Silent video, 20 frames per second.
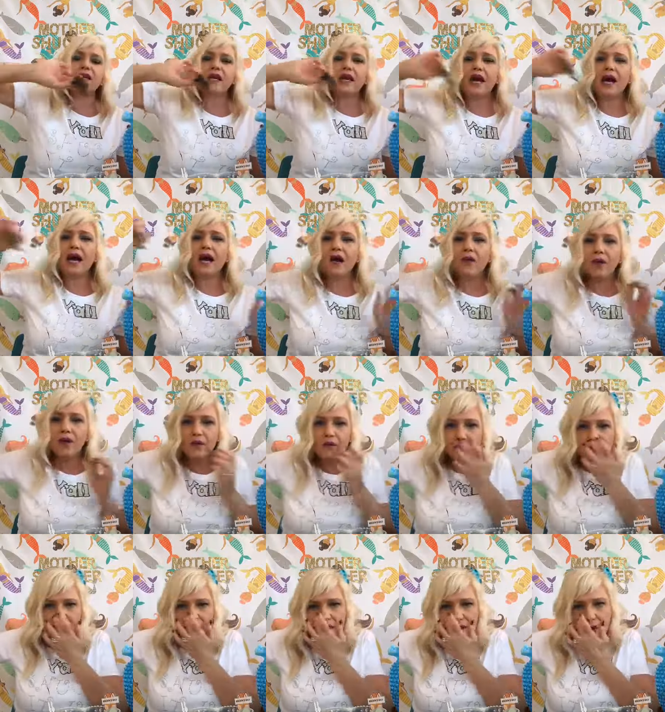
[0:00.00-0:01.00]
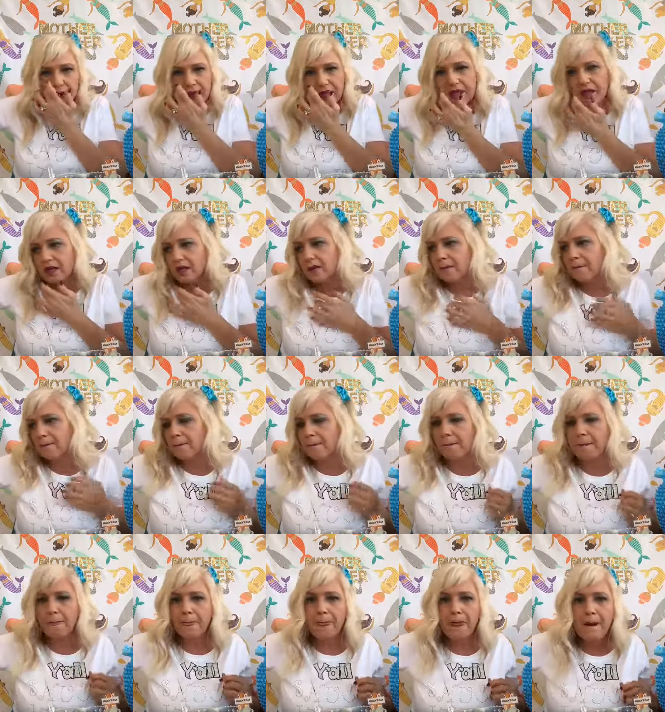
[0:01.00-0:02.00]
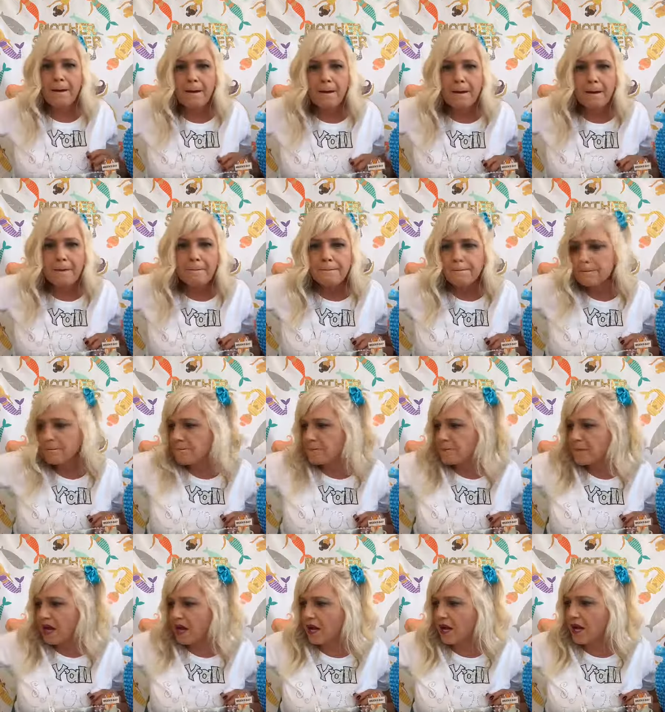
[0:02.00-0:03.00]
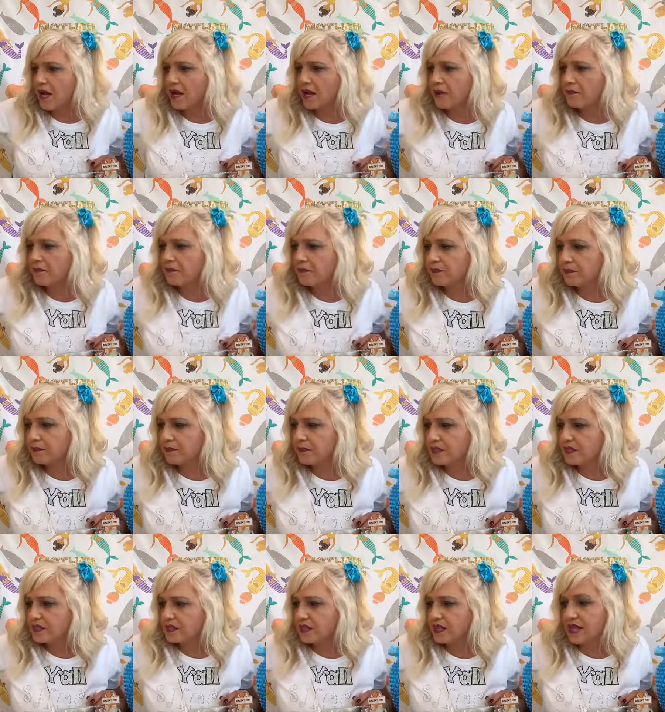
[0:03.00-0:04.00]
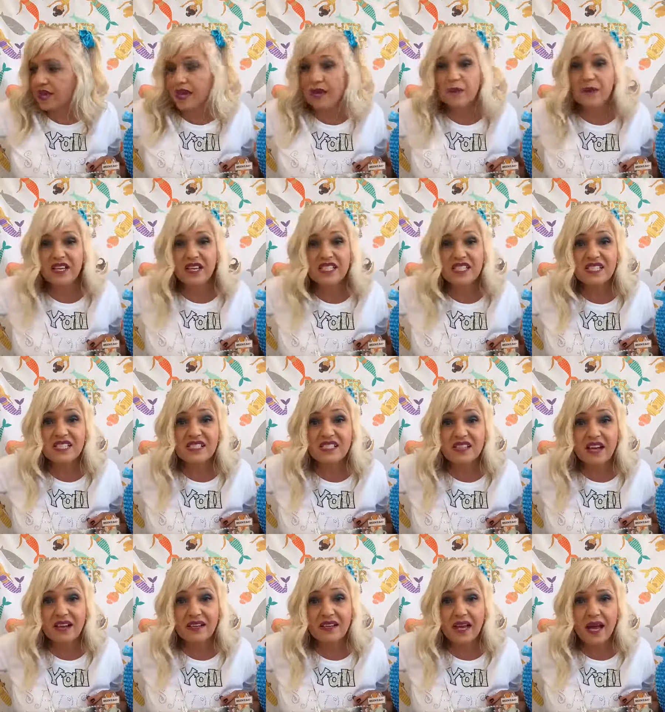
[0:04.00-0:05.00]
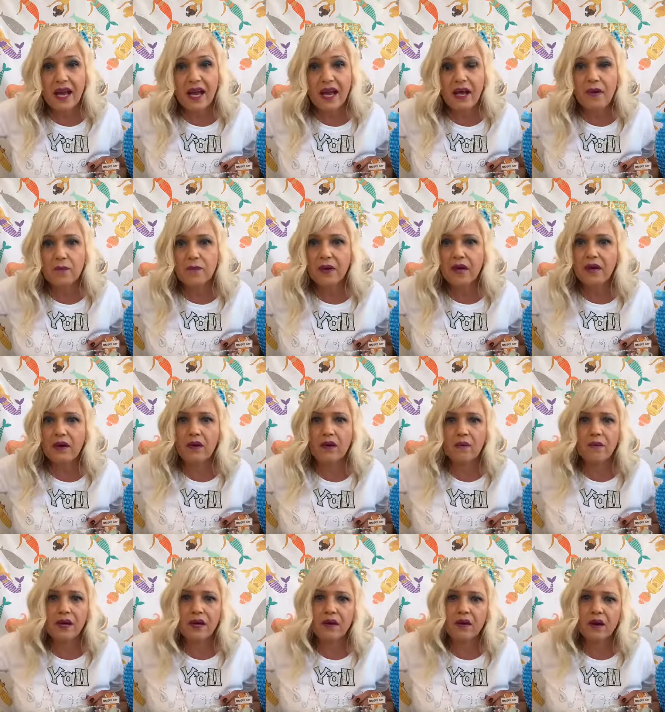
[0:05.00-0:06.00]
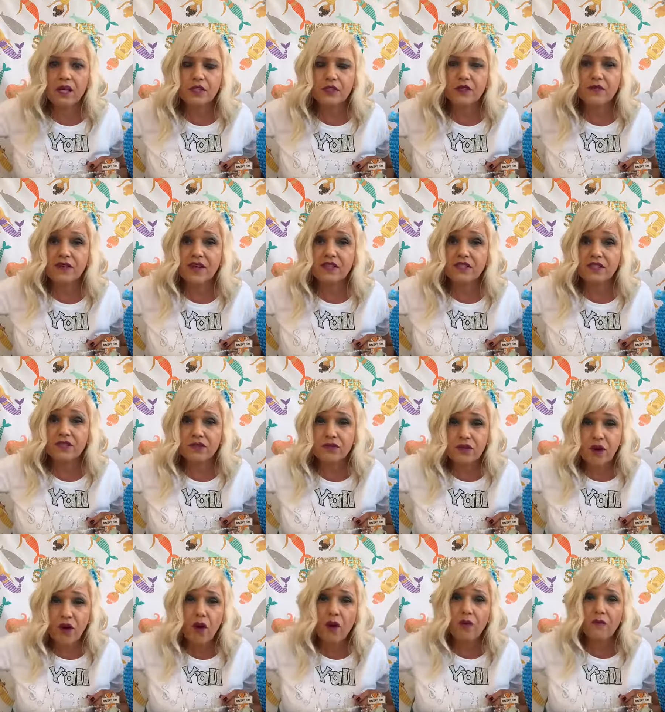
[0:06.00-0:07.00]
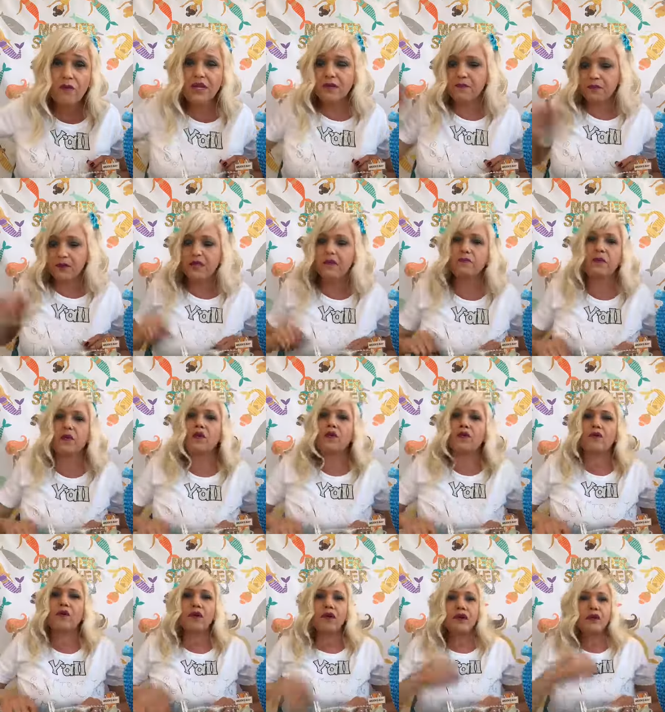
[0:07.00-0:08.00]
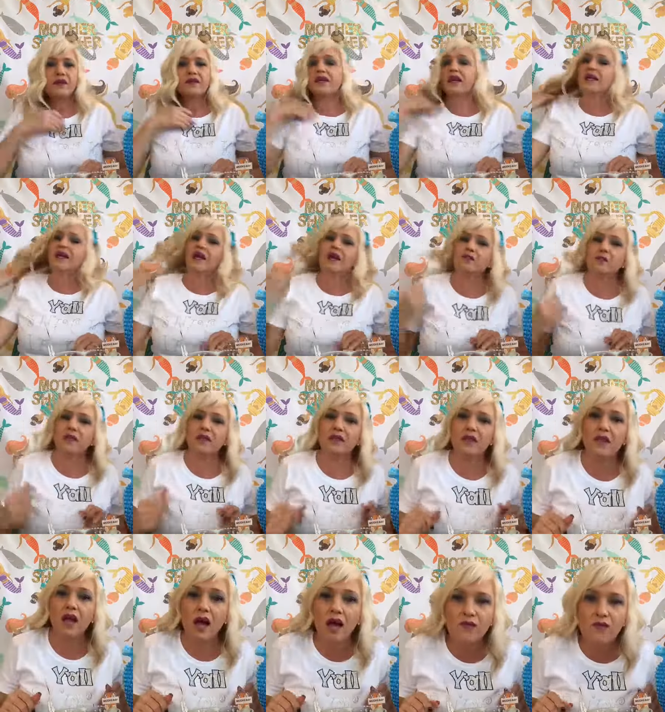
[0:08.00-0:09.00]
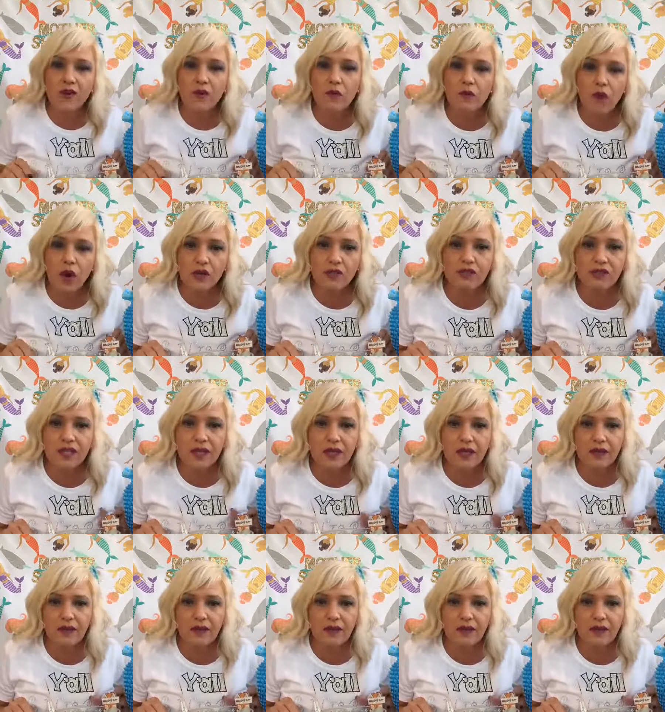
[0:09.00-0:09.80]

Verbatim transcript: how it was gonna be. She looks like one of those um, uh, today because it's Sunday. But oh my gosh, you've had so many people that have been loving watching